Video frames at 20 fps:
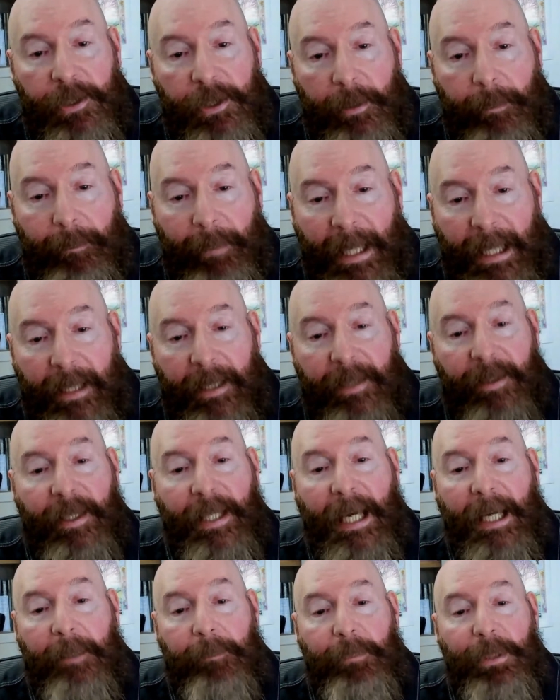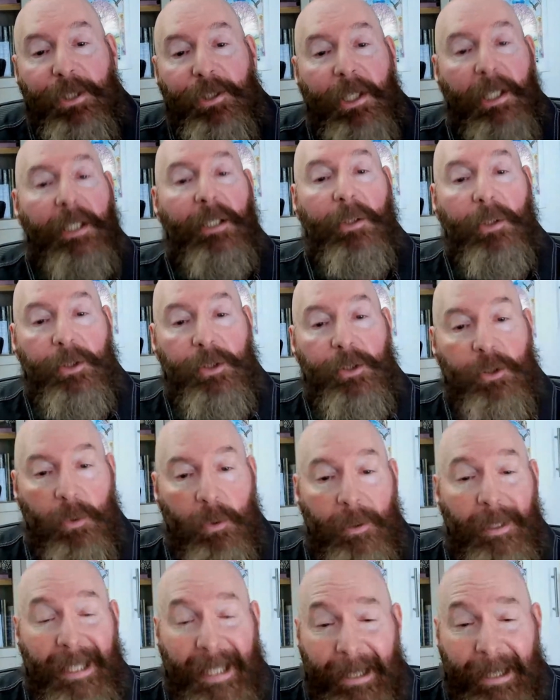to make that particular
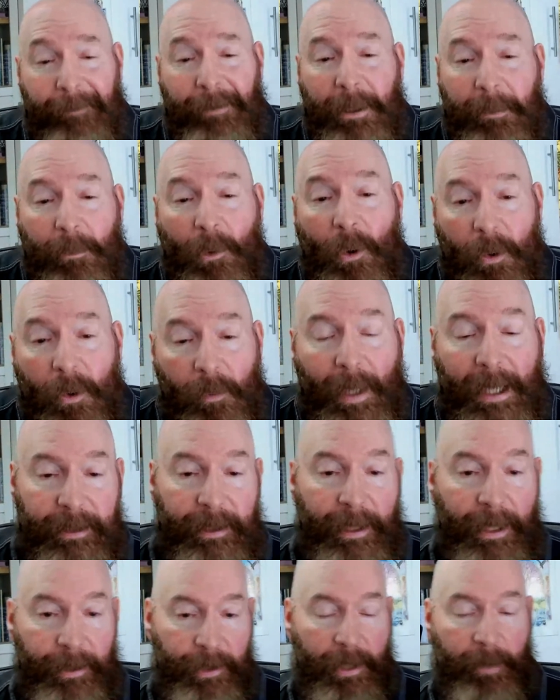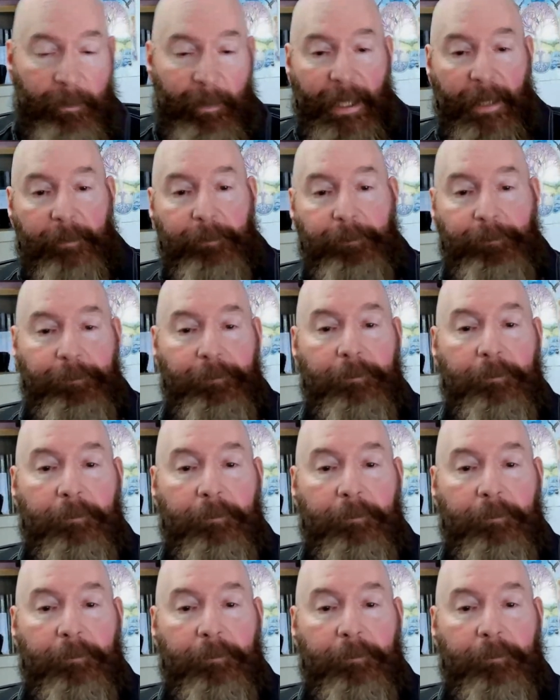tool even more resonant to me.